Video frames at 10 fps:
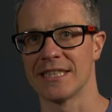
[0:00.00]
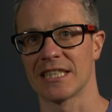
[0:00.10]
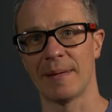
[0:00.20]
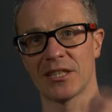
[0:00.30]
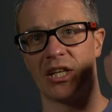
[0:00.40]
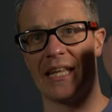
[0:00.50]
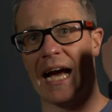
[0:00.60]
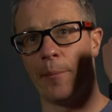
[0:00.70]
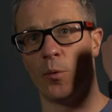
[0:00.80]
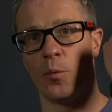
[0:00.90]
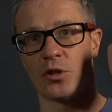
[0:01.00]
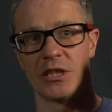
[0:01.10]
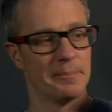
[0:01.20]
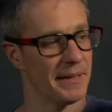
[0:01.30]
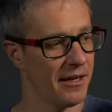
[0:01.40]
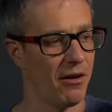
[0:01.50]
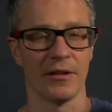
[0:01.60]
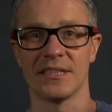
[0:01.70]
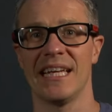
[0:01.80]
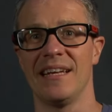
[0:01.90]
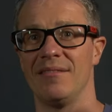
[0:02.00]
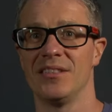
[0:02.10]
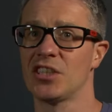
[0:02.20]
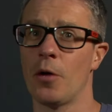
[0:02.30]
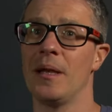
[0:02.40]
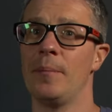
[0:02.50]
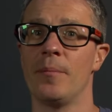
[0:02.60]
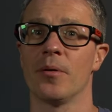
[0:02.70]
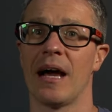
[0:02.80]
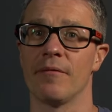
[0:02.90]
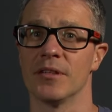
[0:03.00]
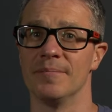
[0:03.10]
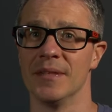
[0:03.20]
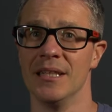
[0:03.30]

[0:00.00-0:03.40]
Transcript: especially Apple watches, because so many people have them.